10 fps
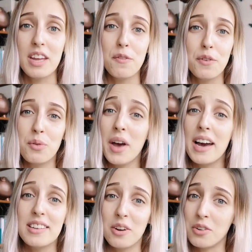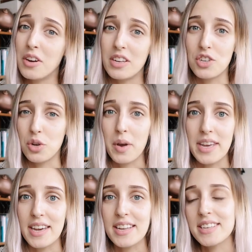if you guys are not
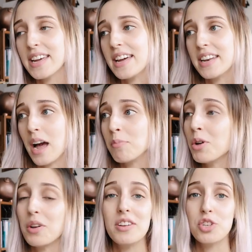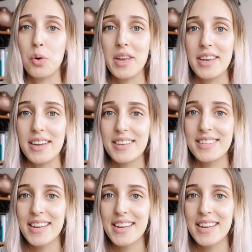enjoying it and I'm not enjoying it.